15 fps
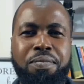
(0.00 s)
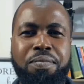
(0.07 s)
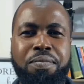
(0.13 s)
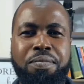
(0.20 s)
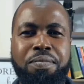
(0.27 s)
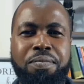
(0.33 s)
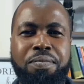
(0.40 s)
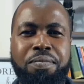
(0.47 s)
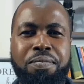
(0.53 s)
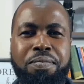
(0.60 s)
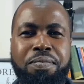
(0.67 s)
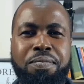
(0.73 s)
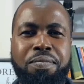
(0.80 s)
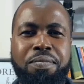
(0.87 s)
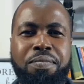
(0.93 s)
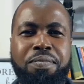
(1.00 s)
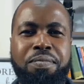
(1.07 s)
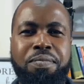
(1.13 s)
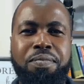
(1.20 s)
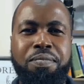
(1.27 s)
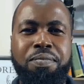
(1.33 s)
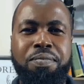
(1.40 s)

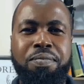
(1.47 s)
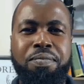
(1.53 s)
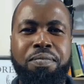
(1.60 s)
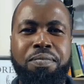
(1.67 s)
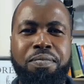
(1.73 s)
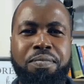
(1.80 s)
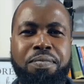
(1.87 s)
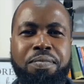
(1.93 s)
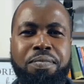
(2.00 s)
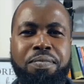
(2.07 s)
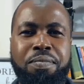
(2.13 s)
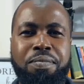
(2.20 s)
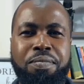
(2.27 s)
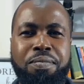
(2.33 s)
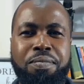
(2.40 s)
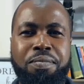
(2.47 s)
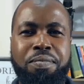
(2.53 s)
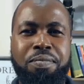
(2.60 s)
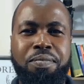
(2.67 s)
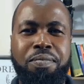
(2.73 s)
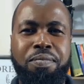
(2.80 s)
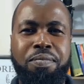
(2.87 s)

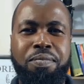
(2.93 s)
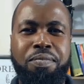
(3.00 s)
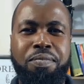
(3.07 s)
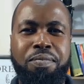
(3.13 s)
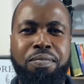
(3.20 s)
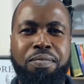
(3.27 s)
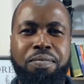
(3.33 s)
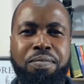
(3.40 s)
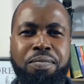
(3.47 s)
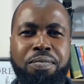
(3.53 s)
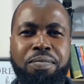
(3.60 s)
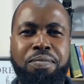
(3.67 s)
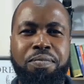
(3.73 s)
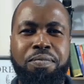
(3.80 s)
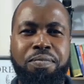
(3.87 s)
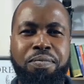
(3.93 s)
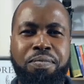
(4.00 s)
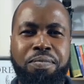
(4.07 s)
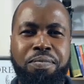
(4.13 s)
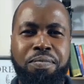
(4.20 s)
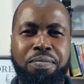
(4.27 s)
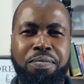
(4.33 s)

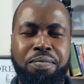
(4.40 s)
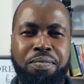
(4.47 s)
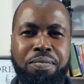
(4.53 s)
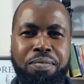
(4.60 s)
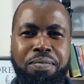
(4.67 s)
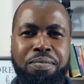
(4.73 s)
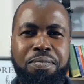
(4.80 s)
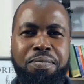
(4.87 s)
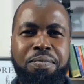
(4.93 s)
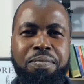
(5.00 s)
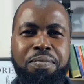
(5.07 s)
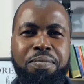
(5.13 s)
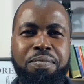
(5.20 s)
No words are spoken by the person on screen.